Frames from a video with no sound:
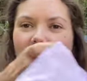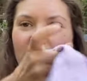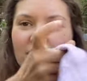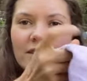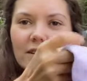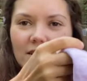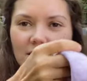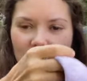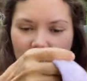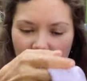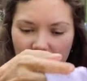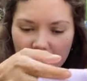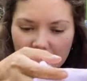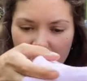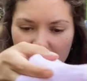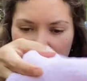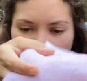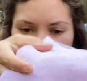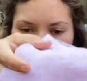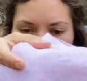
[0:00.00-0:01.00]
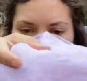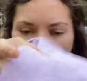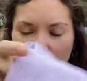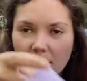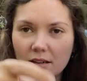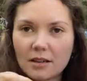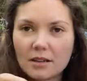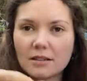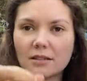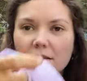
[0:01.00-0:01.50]
This is
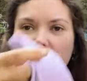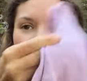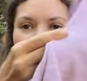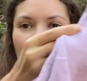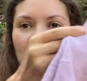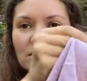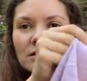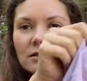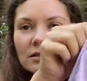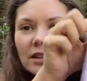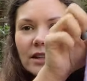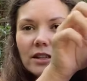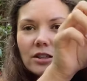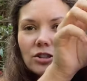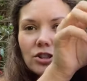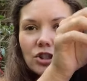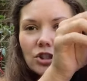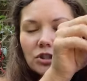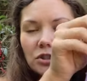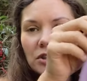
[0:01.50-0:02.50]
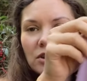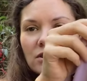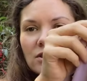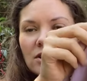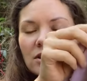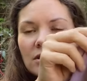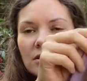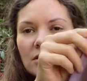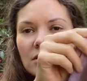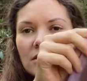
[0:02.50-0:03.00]
the linen shirt
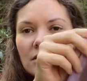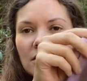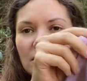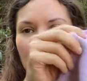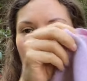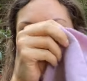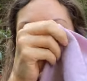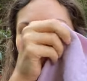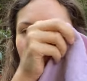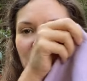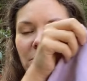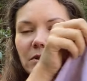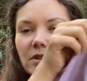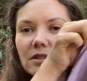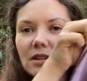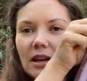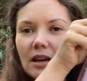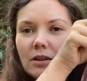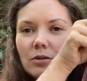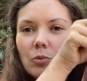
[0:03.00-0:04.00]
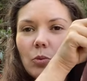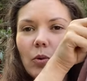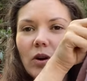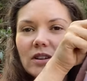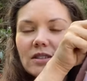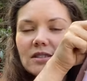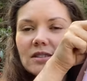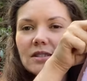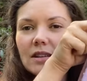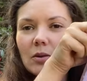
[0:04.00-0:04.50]
that's been dyed
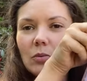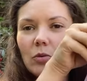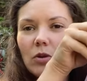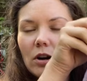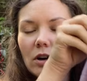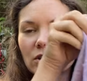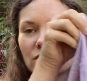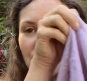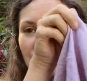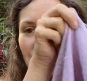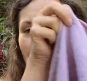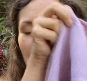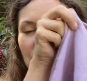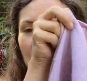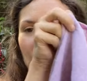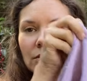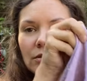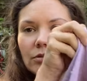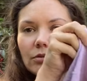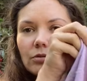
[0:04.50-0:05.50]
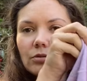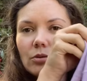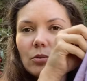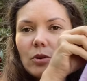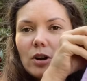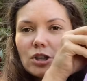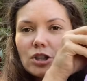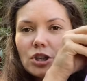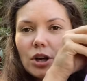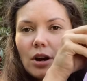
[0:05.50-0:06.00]
once and washed through the
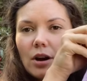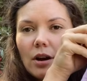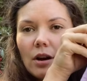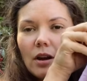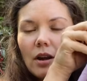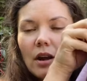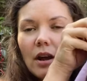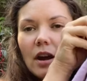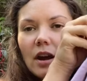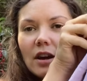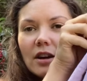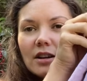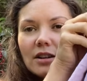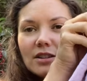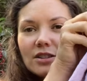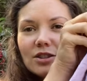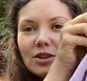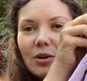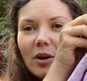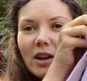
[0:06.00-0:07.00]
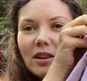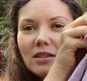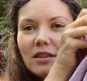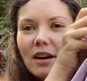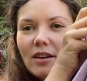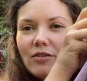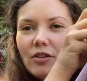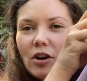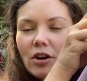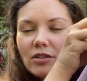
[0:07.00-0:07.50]
washer. So I
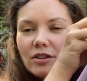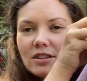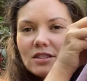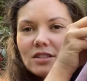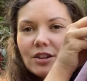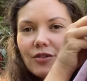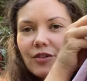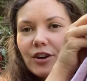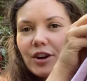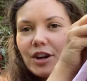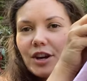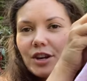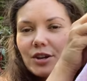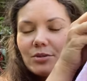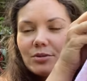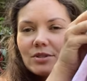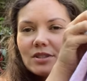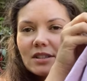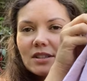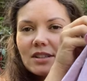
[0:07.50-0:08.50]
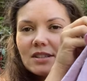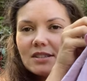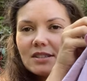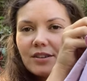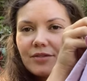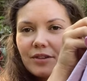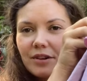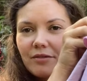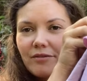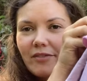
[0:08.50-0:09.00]
love all these different hues and these
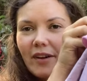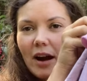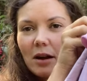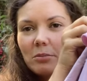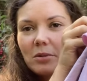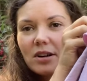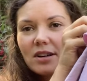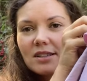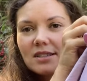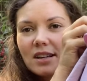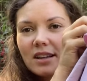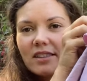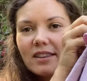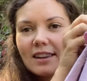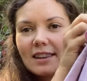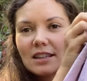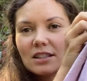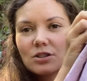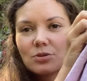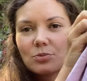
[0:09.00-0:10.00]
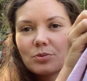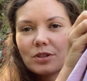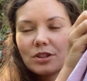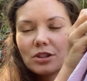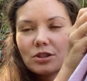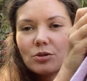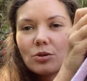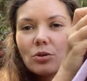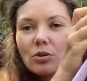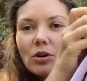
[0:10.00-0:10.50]
different fabrics. I think that's really
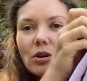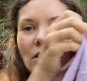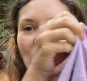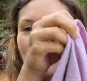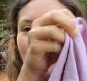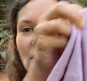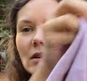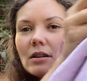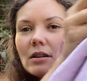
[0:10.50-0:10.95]
cool.